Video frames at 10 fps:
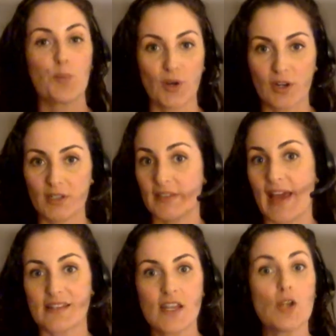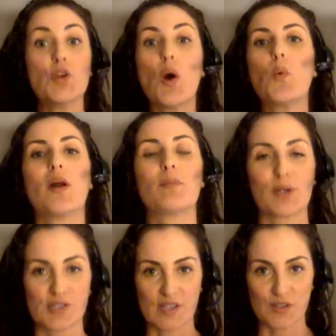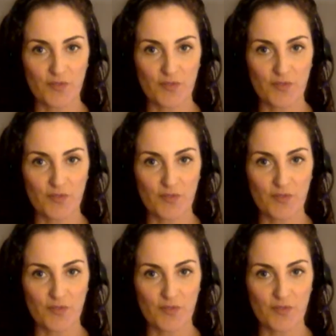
world, and that's no one person's